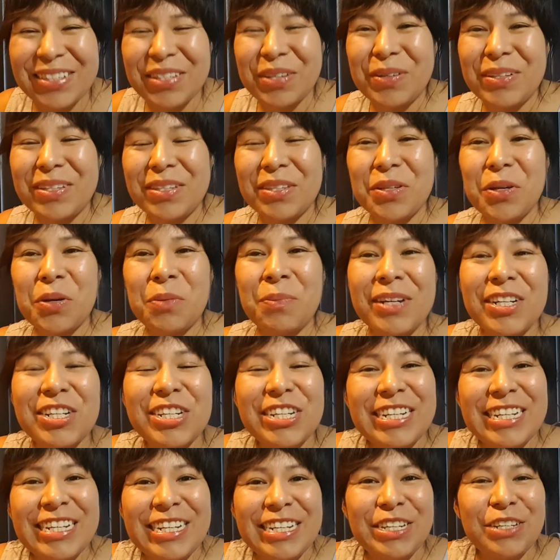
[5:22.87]
so it's so much
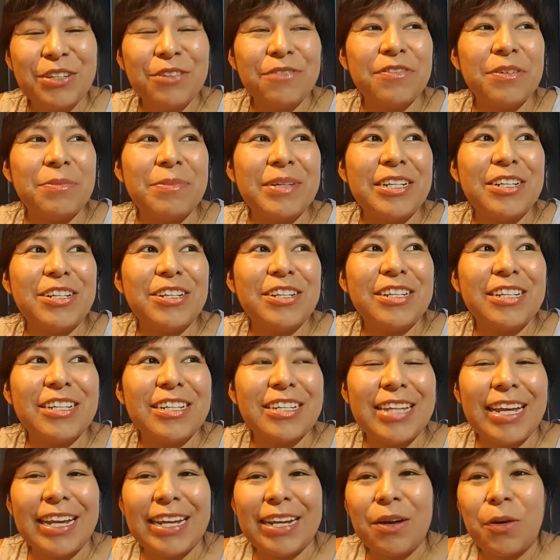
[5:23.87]
easier for me to
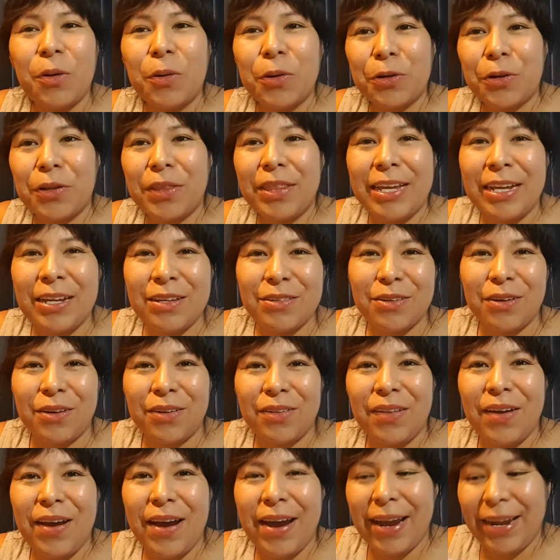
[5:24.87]
just like order things
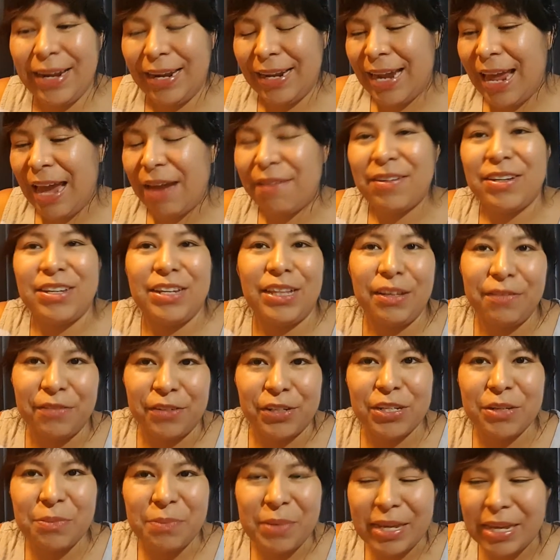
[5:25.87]
online and have it
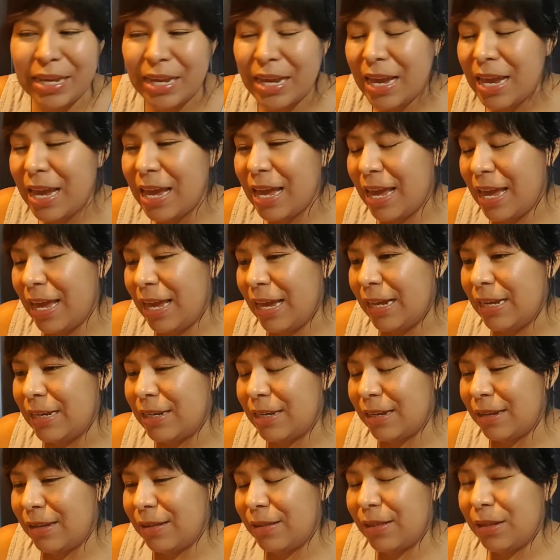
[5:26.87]
delivered to me.
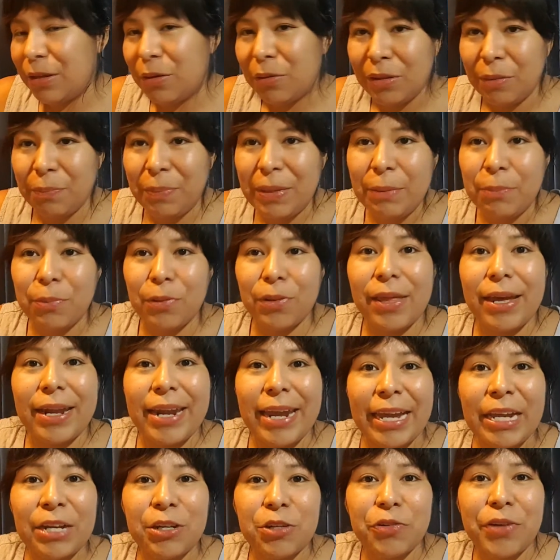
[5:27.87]
And the only people that
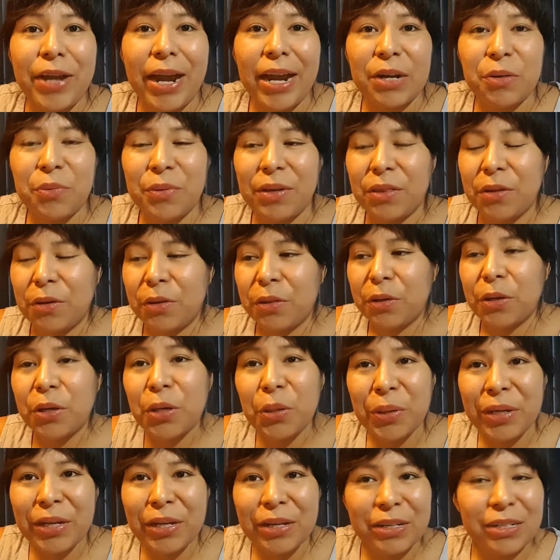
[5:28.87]
I interact with are the
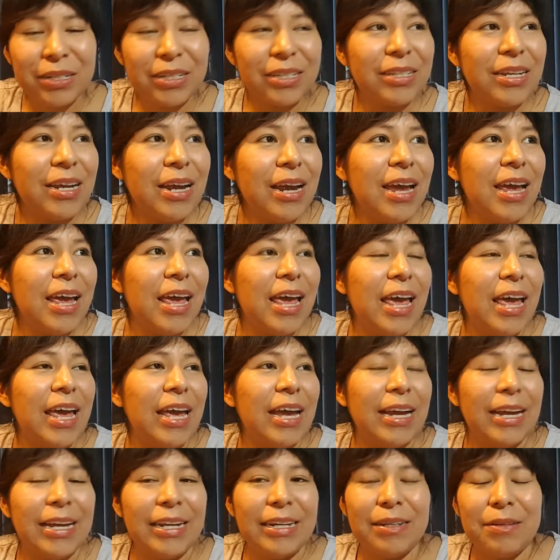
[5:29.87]
couriers,
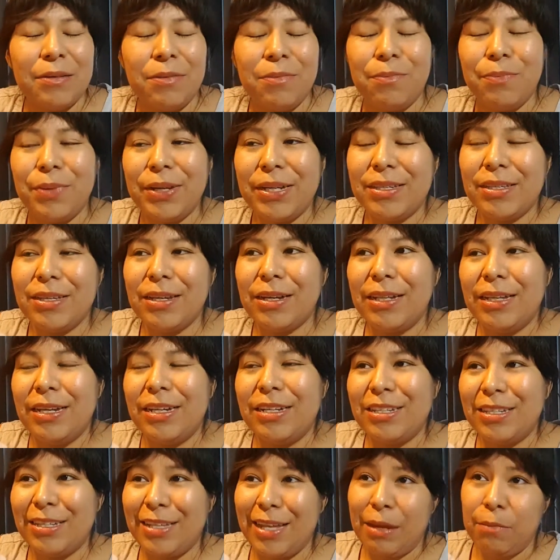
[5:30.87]
and basically
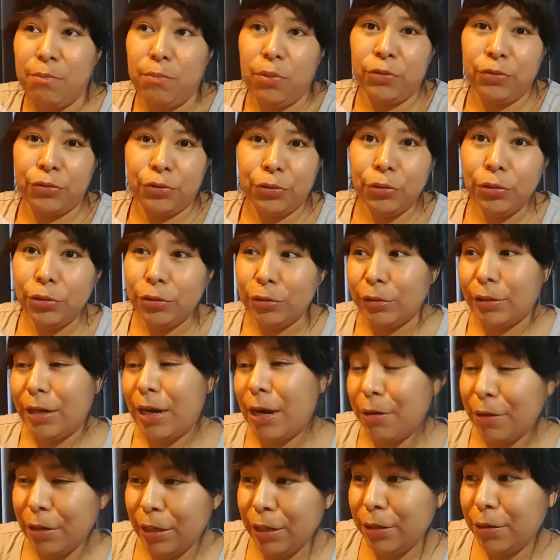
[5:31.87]
it's just like bonjour,
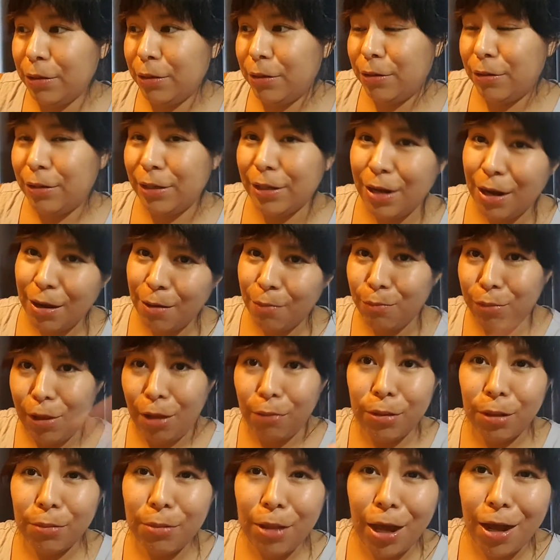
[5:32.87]
how are you? You know, blah
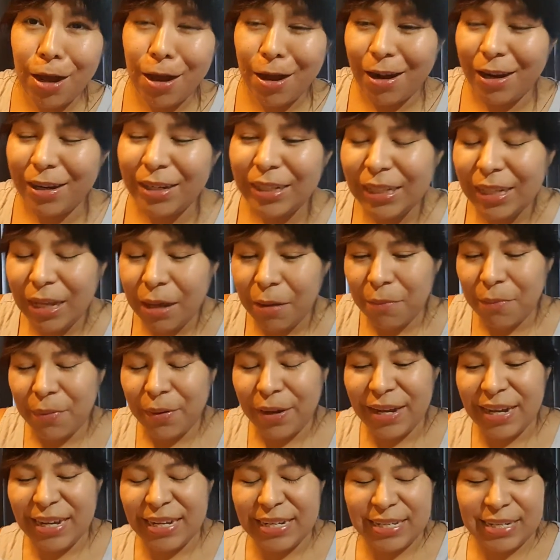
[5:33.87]
blah blah.
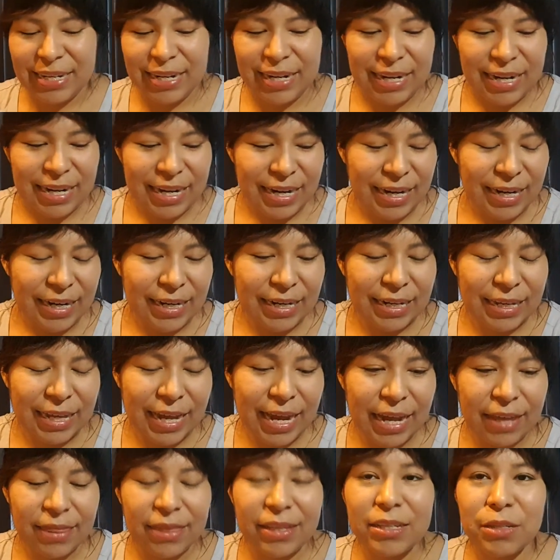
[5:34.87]
But uh,
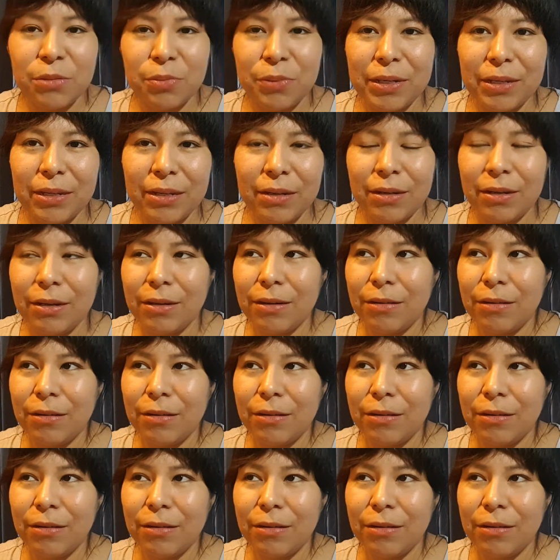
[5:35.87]
yeah, this week